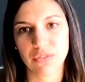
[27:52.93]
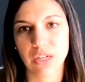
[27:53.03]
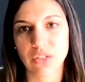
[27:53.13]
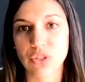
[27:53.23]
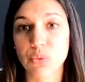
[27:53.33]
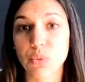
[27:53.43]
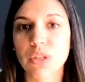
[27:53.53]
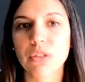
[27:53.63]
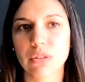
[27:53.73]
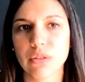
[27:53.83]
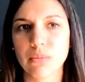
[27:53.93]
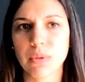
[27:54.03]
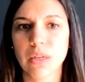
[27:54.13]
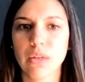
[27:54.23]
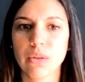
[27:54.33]
not just one group
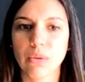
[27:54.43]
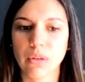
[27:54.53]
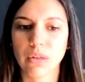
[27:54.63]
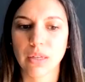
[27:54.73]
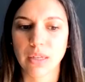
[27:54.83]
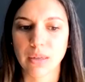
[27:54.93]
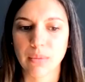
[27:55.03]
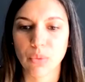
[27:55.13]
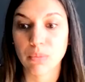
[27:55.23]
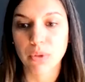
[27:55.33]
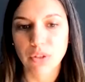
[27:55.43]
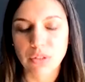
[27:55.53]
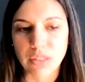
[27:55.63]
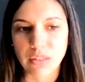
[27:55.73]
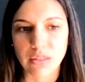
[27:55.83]
or one
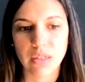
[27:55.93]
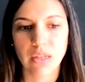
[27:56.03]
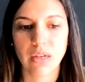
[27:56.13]
person